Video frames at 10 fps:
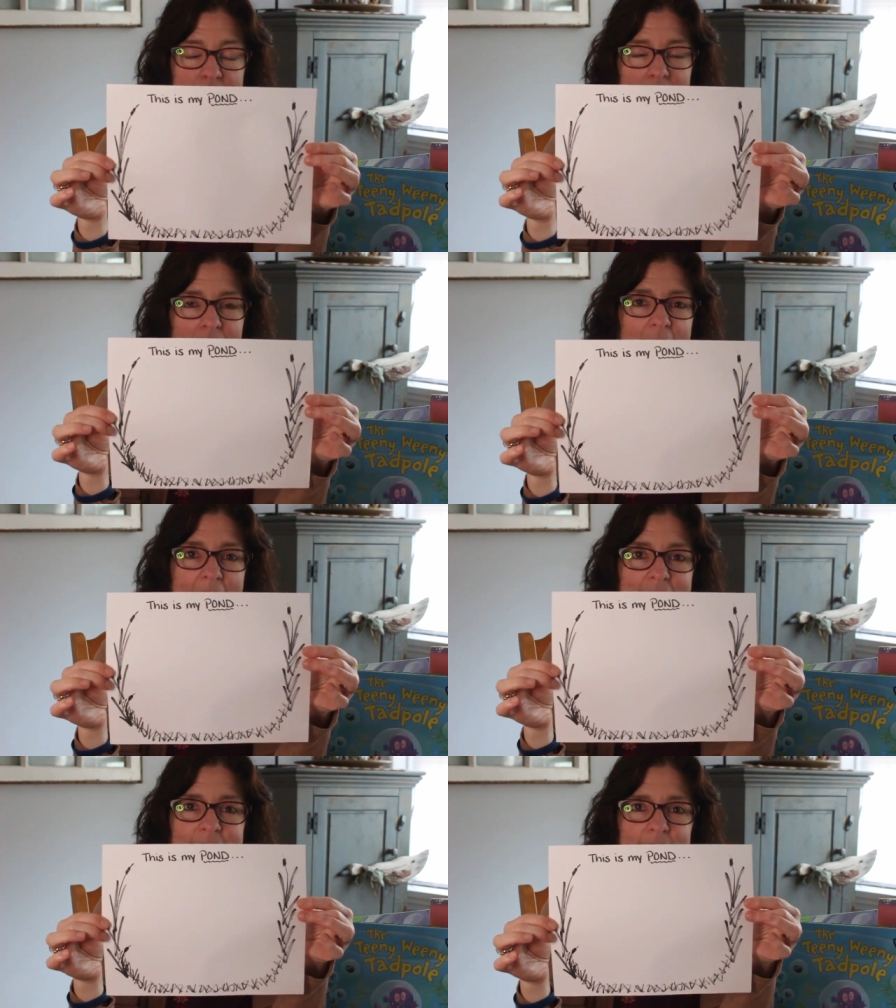And I
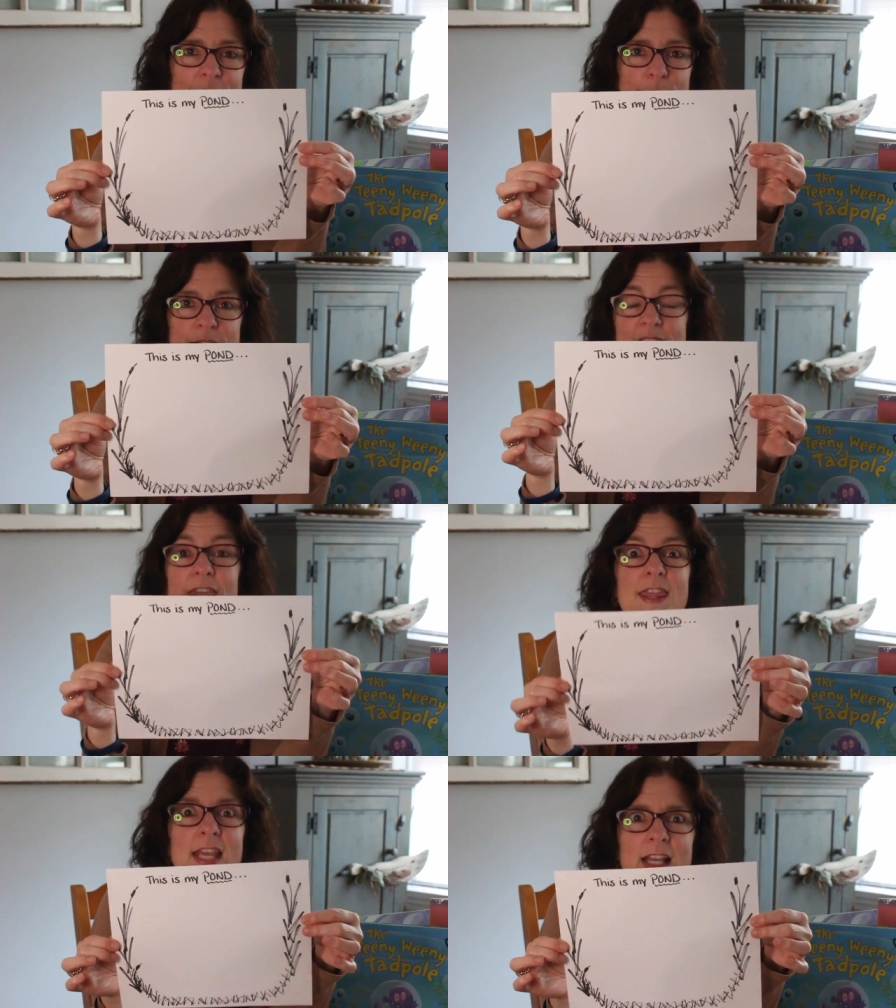asked everyone to
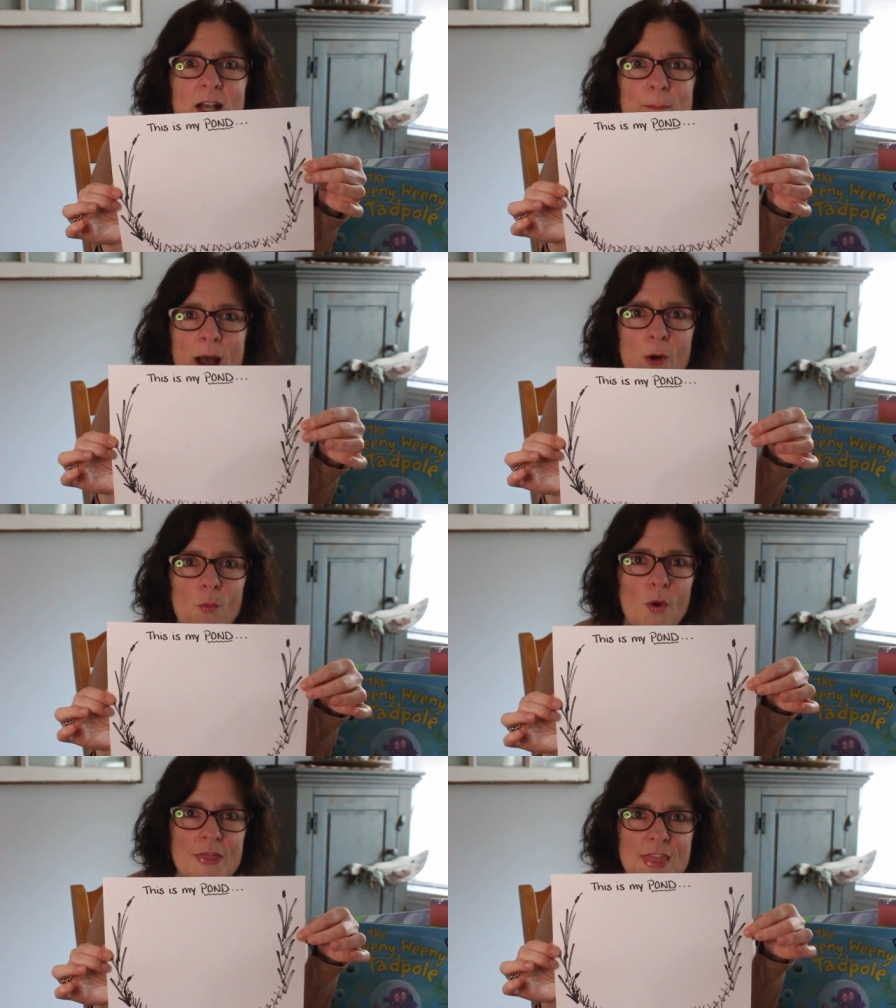think
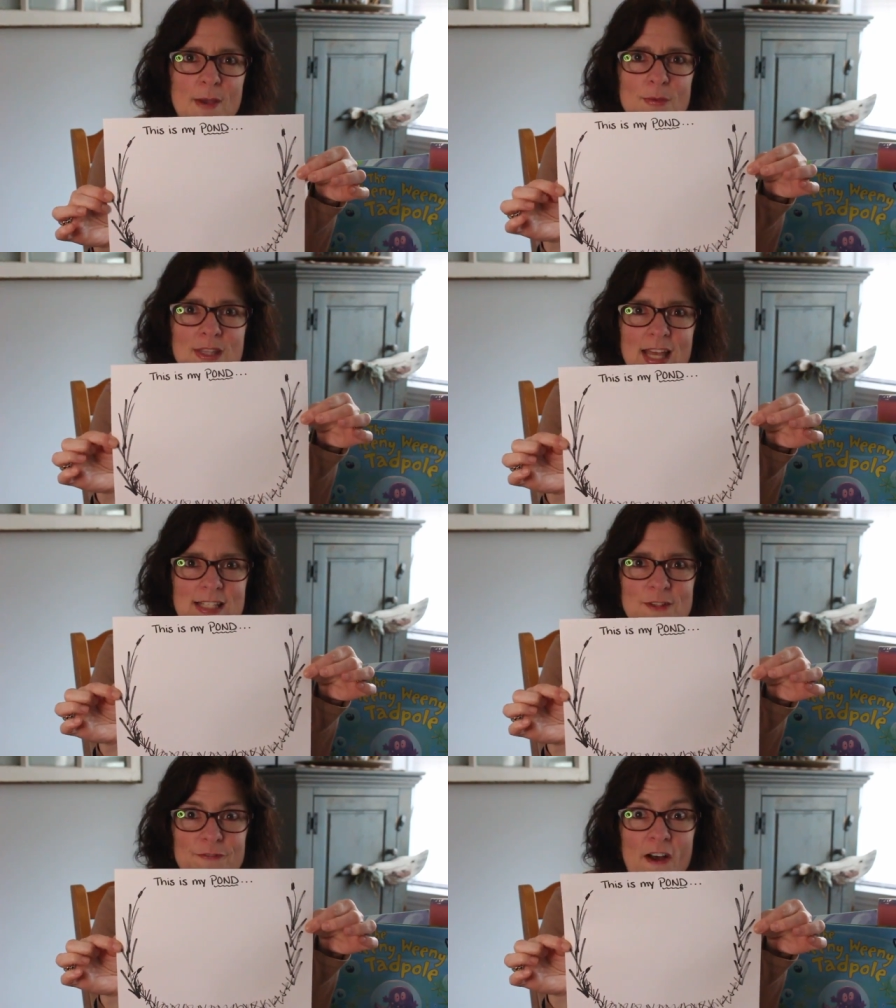about what they would
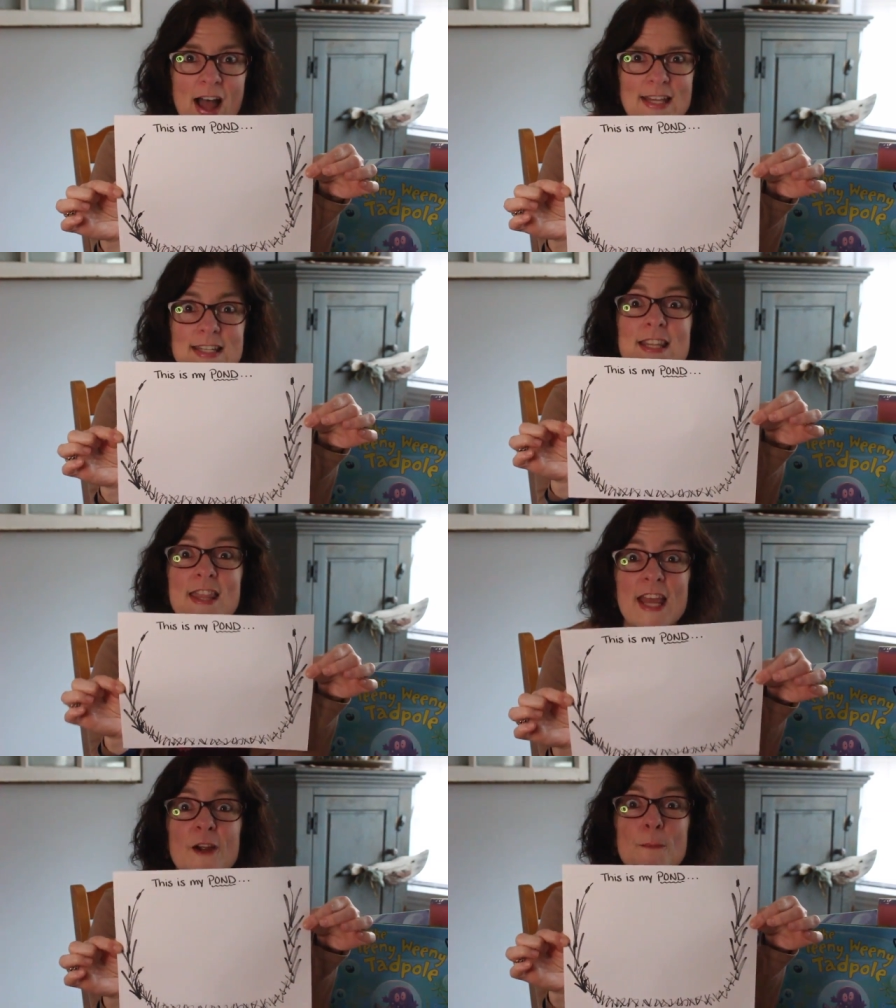like to find
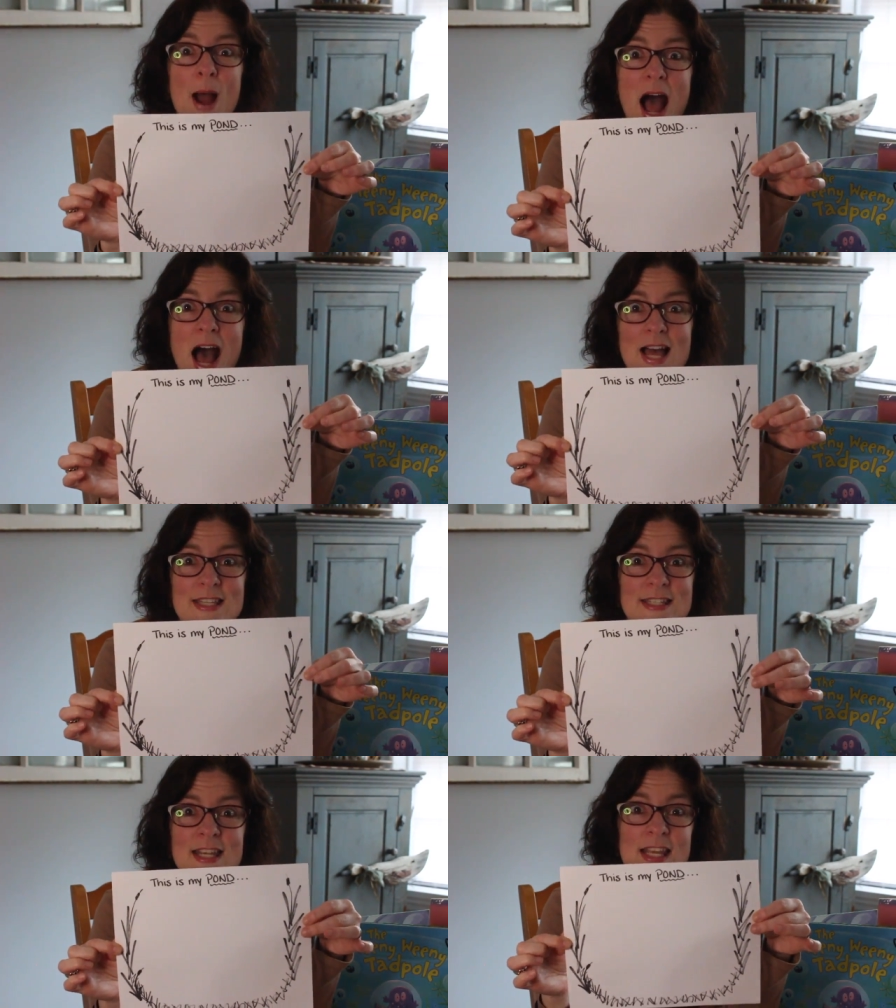in their
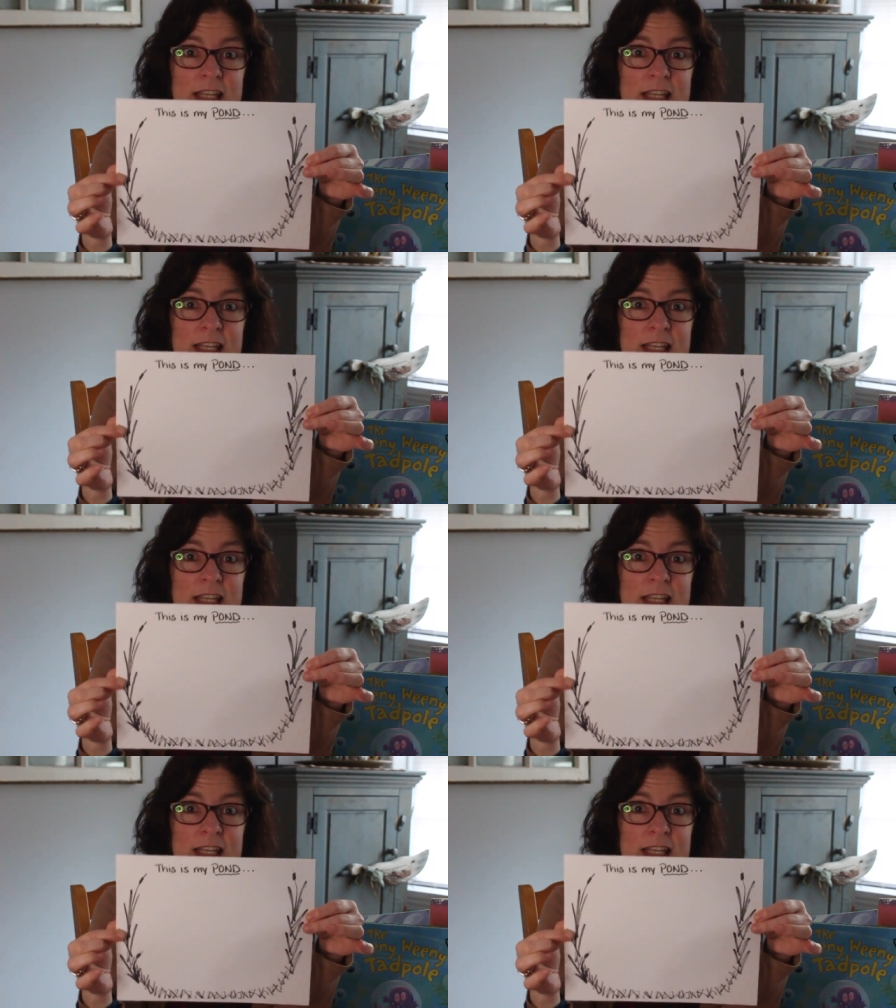pond.